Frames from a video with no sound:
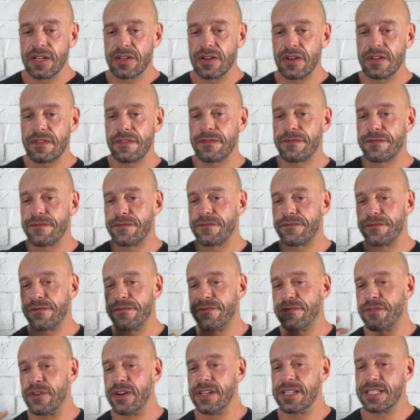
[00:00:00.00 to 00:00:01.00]
good
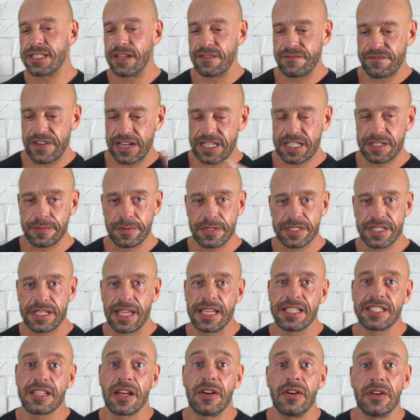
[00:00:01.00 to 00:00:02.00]
fruits and vegetables,
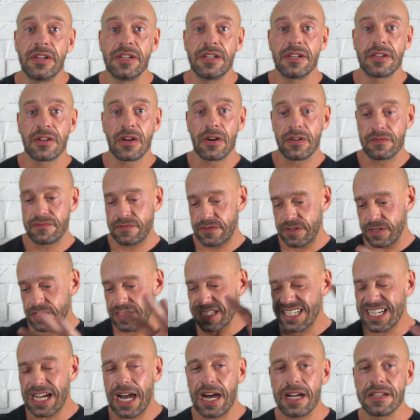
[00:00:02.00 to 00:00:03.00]
things going on, you've got a real
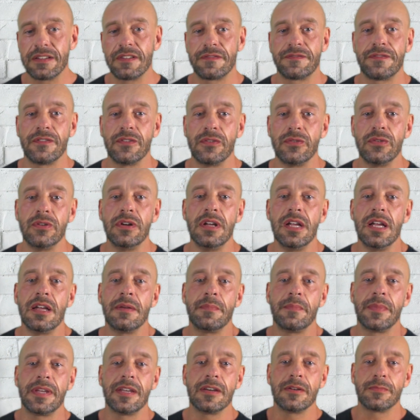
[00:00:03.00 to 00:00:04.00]
colourful
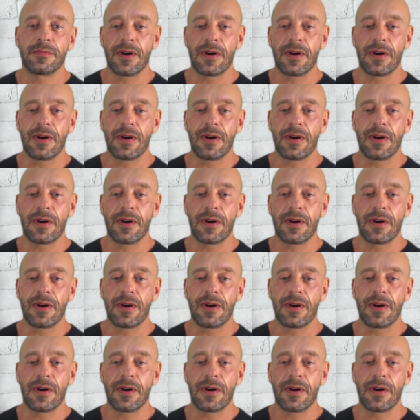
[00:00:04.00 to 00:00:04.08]
meal,